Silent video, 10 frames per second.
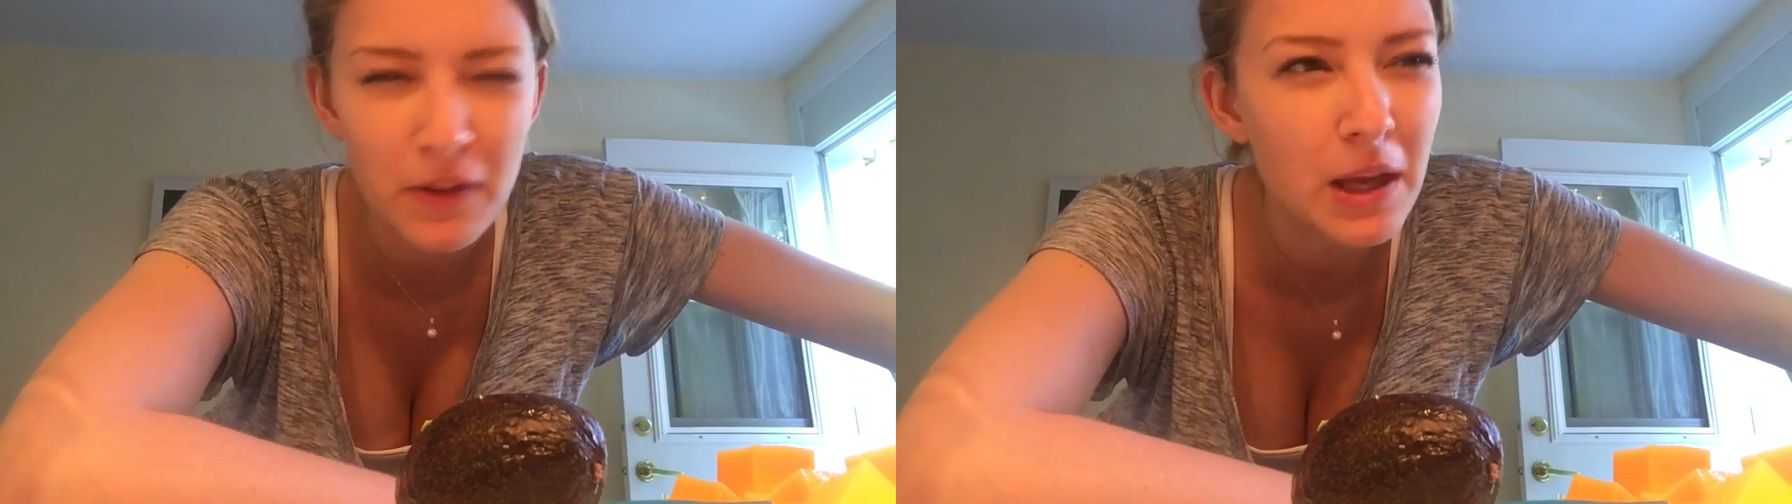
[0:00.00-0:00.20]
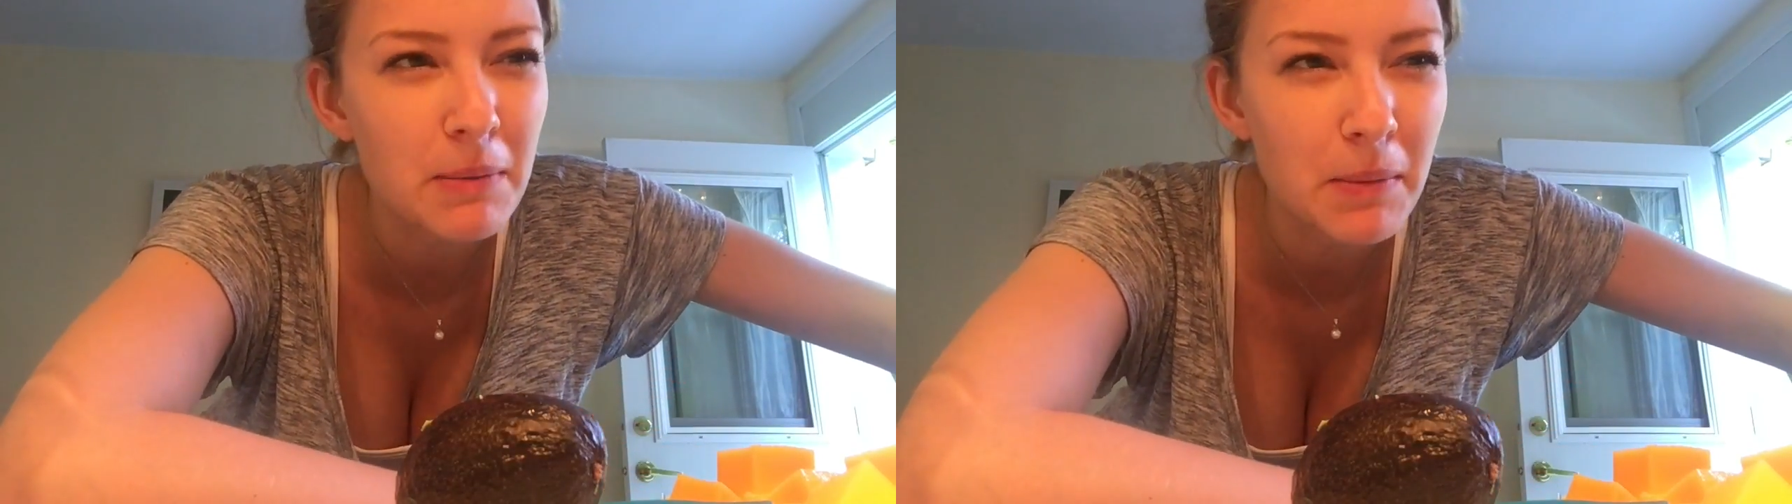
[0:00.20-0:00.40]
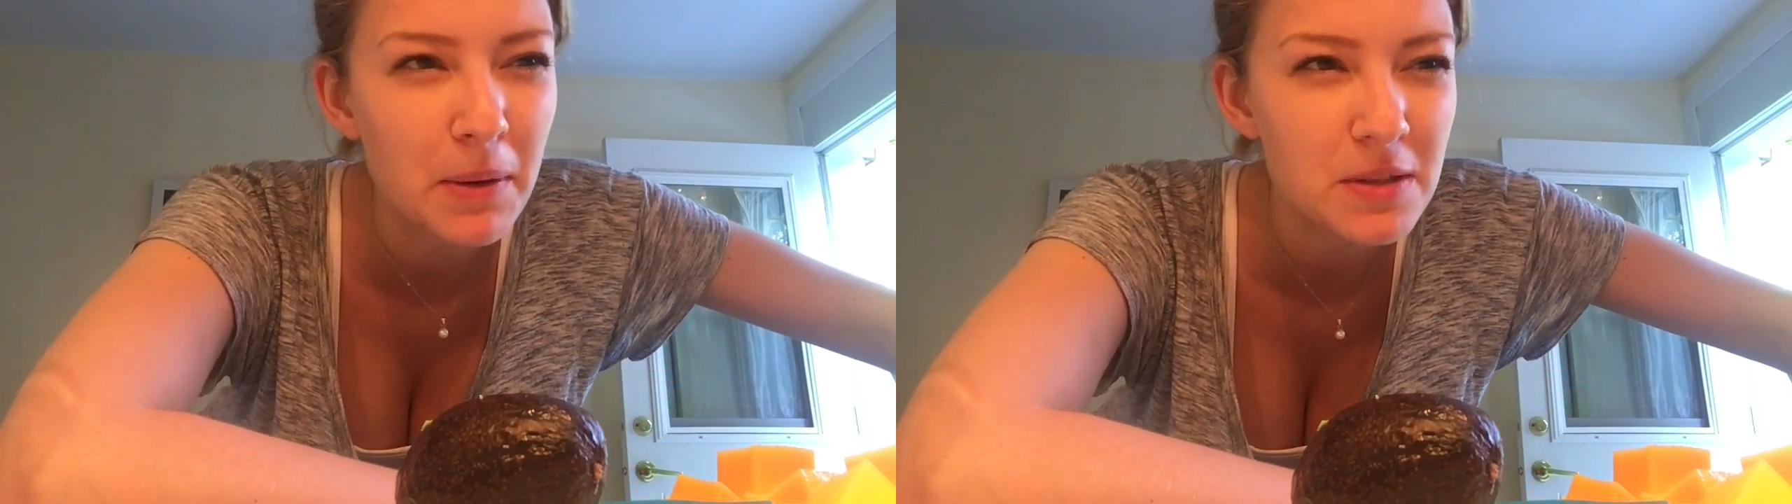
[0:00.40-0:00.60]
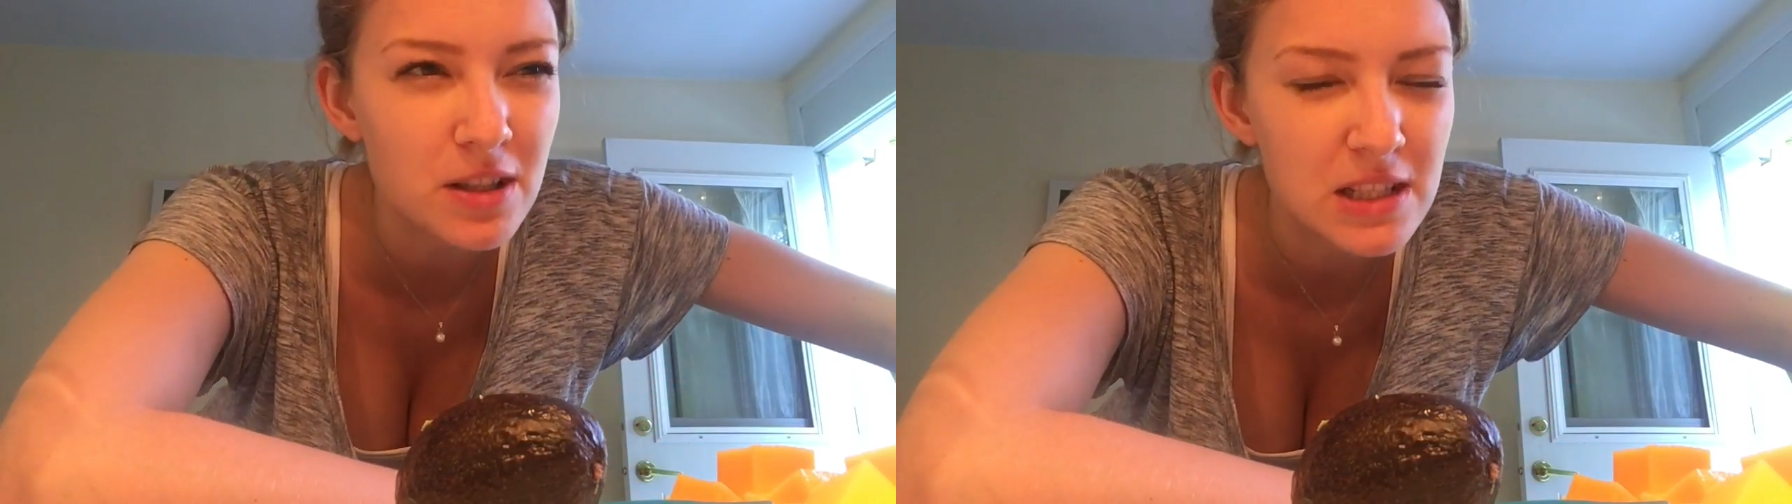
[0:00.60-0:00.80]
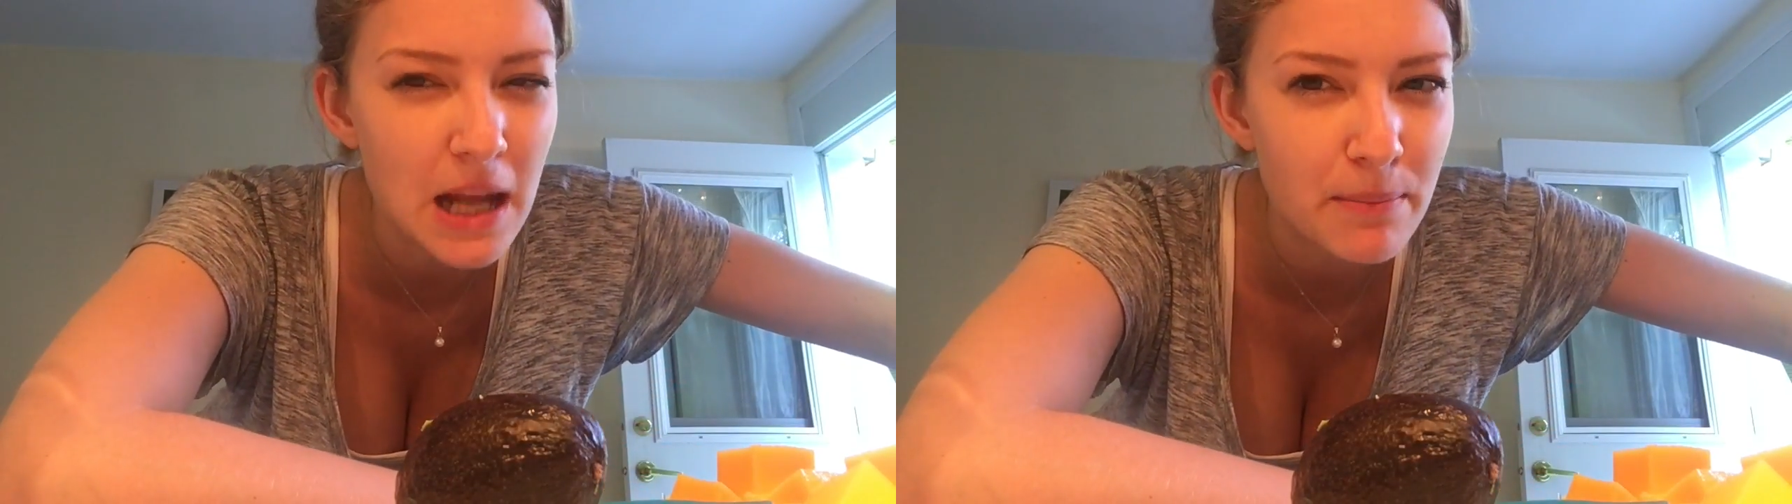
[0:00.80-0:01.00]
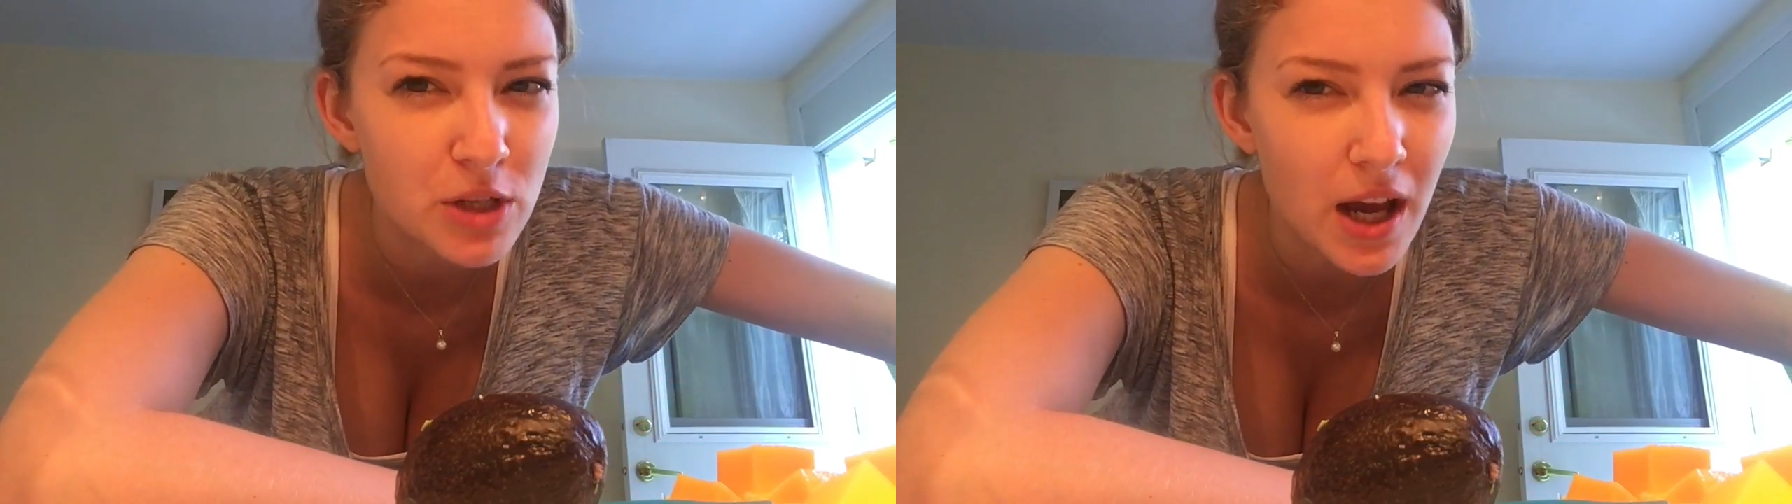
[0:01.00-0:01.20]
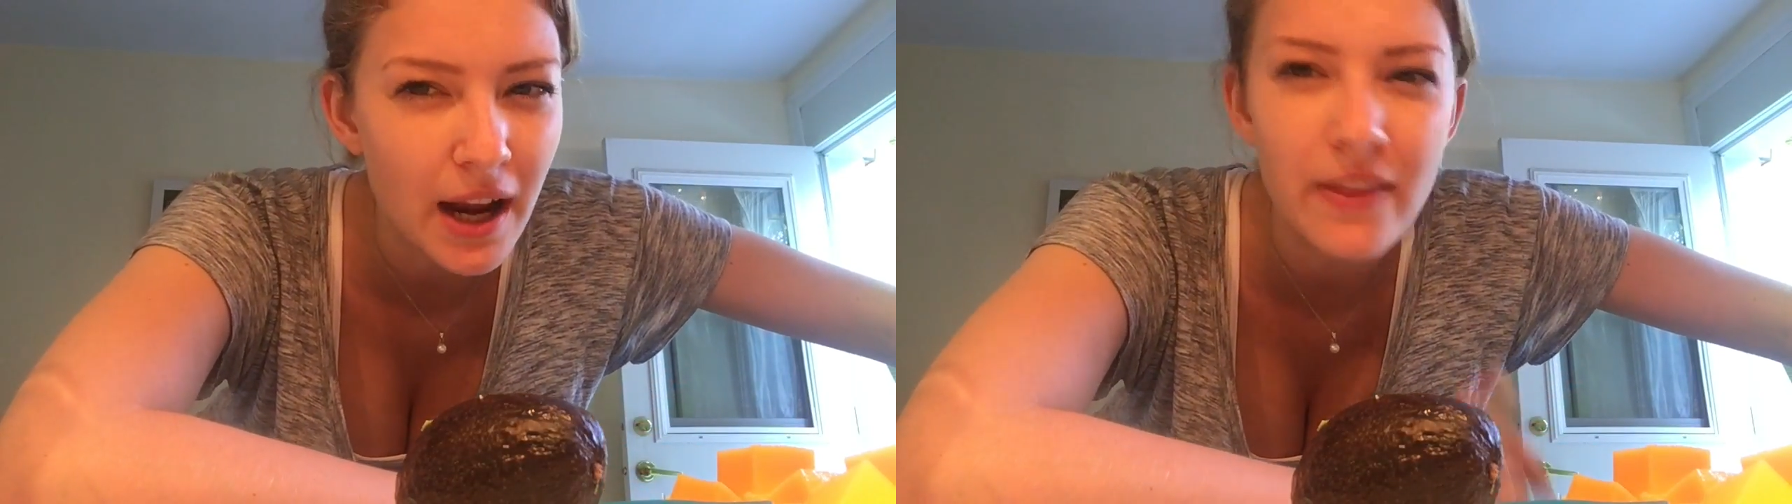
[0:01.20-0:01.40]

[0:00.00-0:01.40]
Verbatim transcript: I think it maybe was on Snapchat.